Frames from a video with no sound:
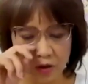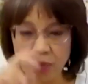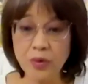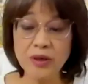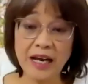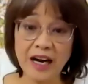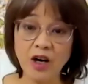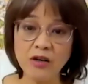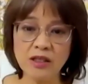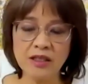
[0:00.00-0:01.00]
you put that
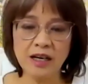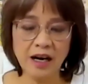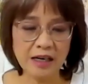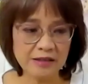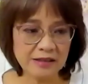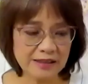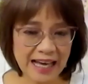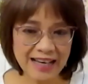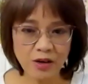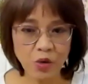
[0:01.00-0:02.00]
out,
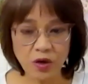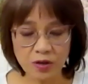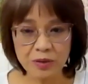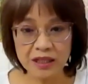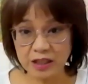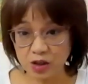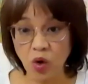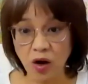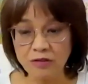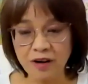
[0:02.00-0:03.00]
that would be
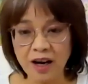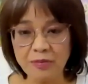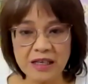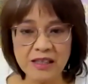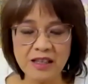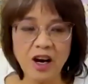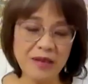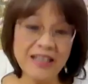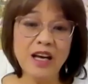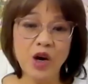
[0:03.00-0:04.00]
disqualified because, I
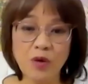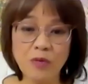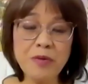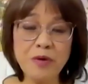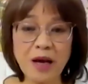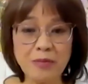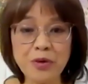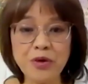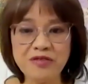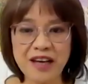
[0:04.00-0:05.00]
mean, when people can
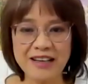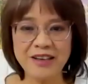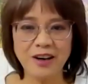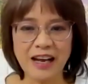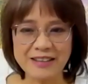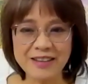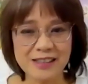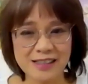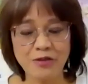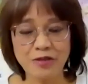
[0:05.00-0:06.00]
prove that, like this
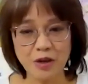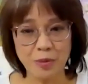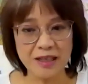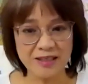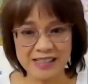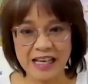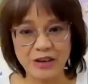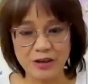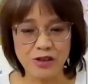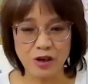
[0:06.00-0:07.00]
is something you painted 10
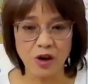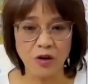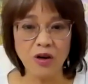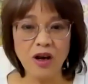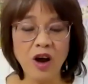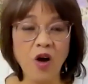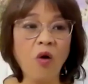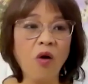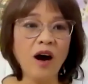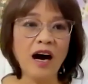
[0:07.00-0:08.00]
years ago,
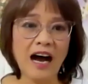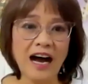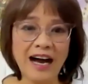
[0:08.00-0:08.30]
or